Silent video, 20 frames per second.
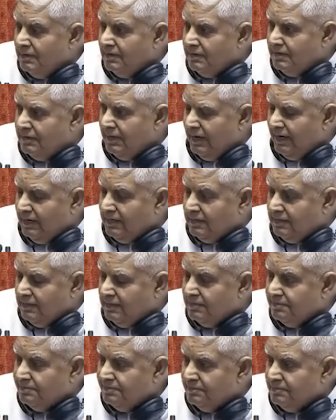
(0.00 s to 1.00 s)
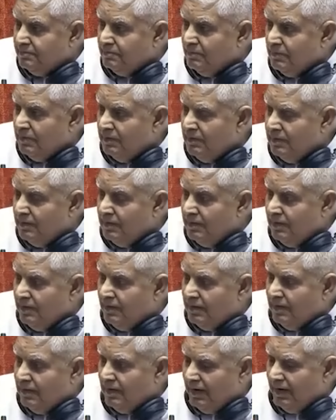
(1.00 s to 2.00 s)
that
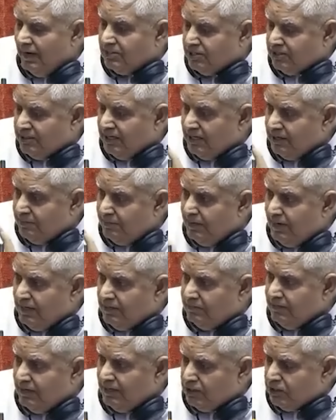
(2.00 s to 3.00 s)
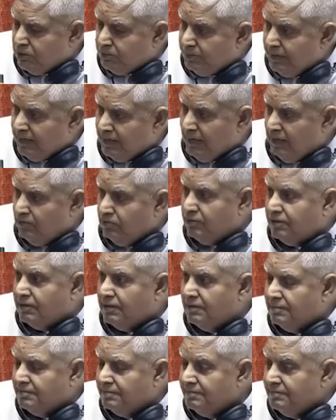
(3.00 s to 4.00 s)
a segment will speak out
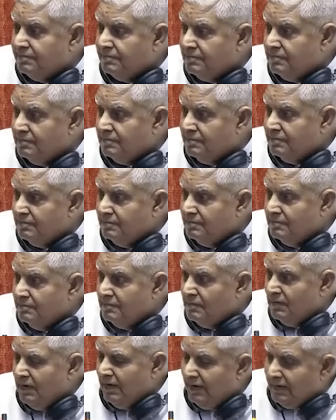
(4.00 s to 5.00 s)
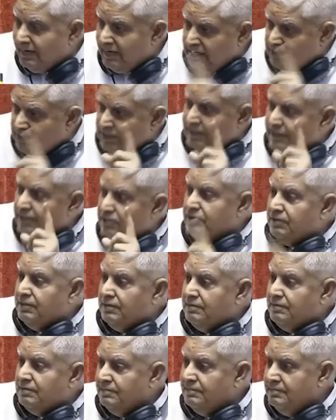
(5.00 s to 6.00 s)
against the
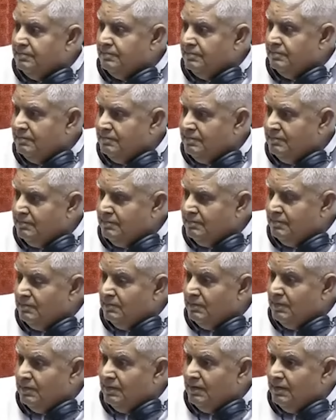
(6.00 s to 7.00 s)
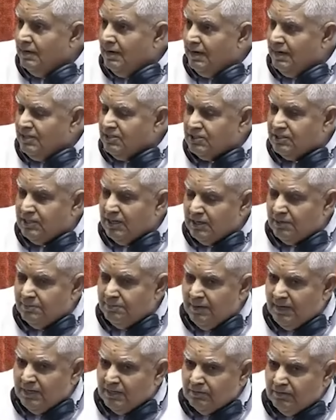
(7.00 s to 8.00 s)
nation. A
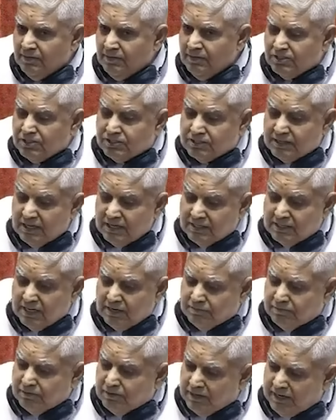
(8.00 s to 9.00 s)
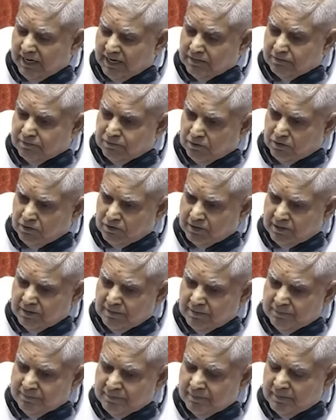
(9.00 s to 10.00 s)
segment will set at float
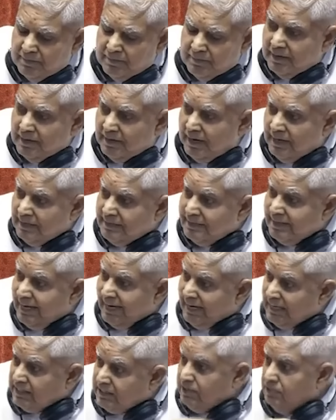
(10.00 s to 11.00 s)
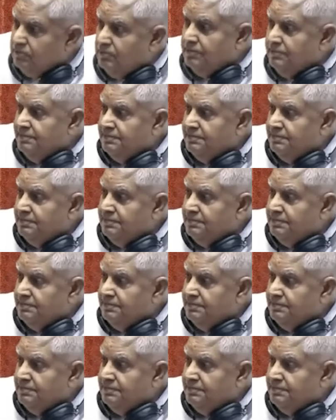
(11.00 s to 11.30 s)
a narrative